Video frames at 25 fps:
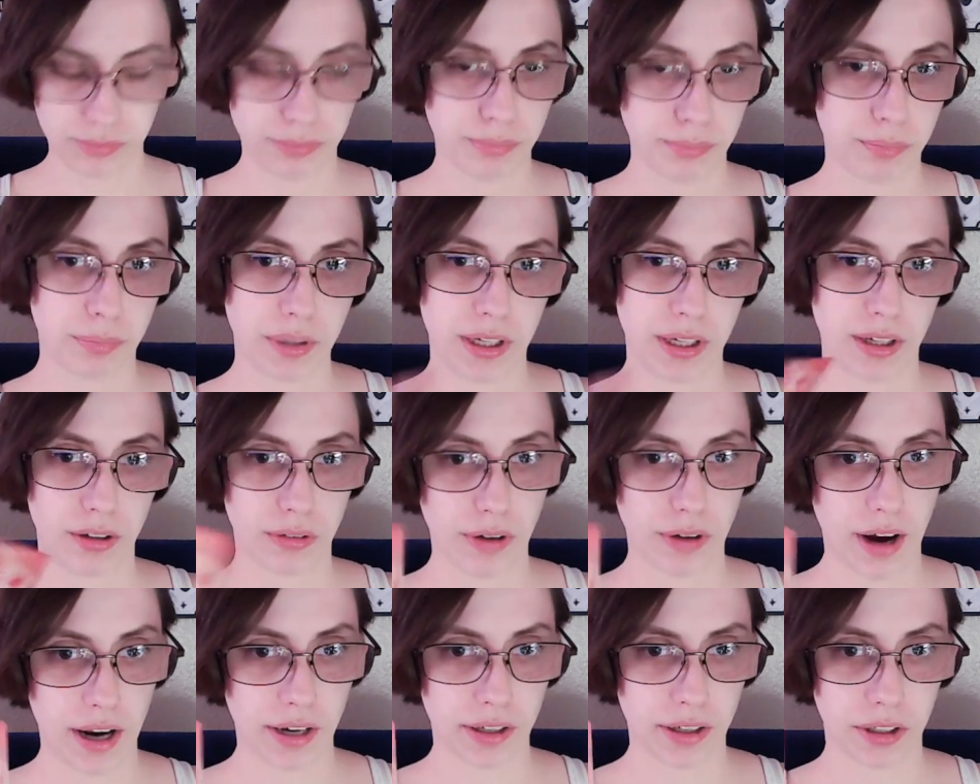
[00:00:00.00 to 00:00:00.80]
be a
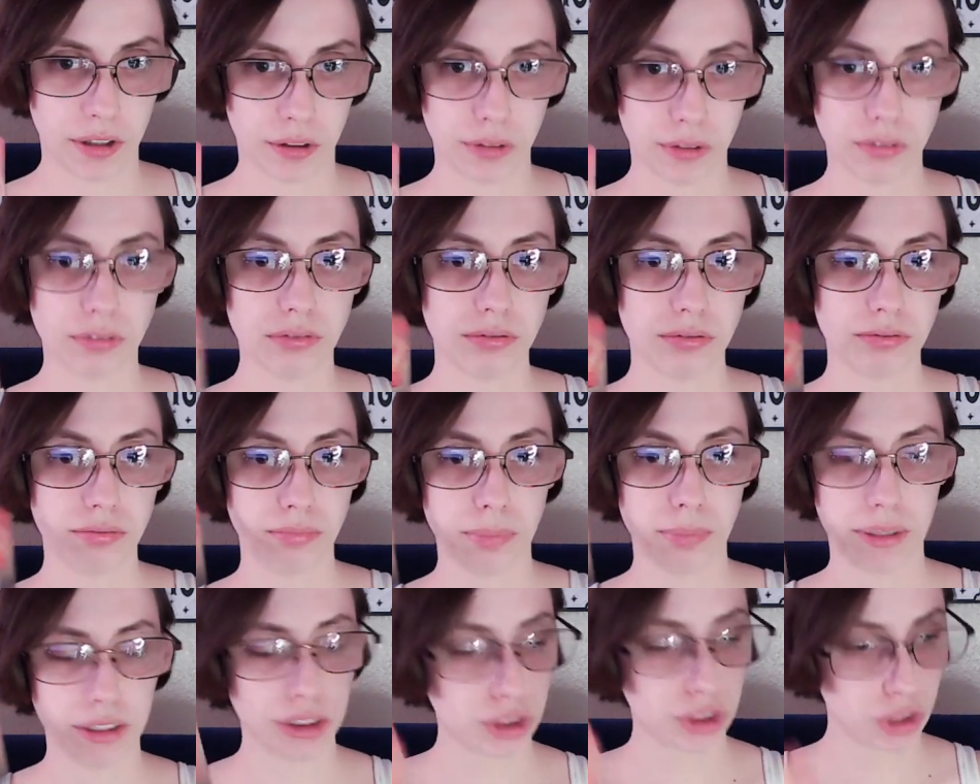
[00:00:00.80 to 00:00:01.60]
rhino,
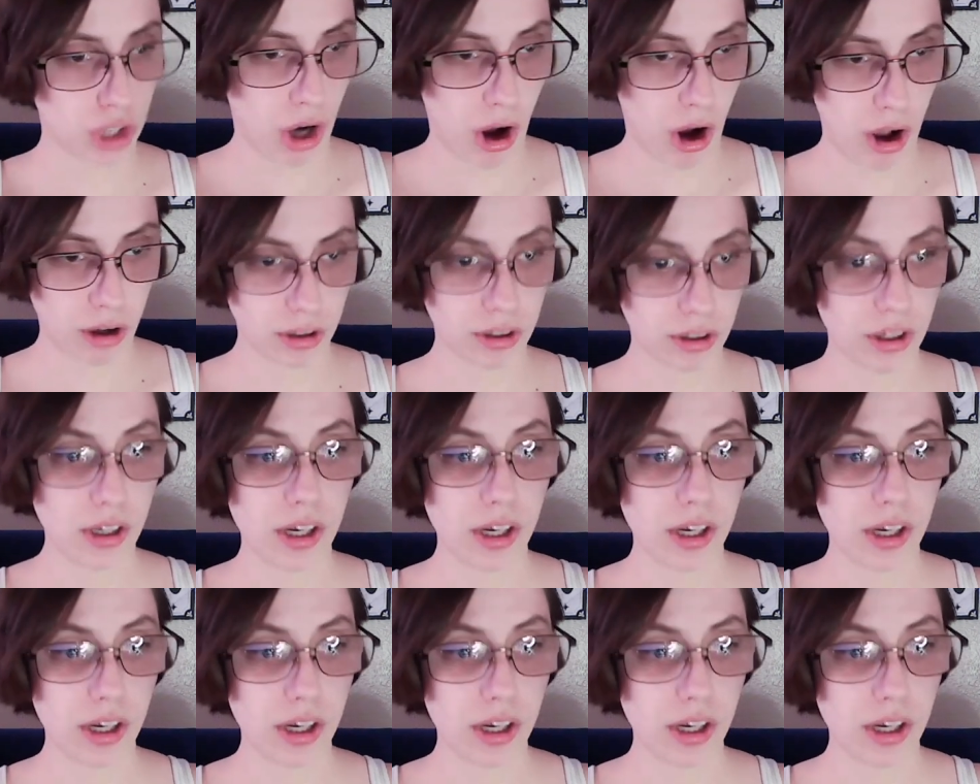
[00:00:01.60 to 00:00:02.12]
be strong,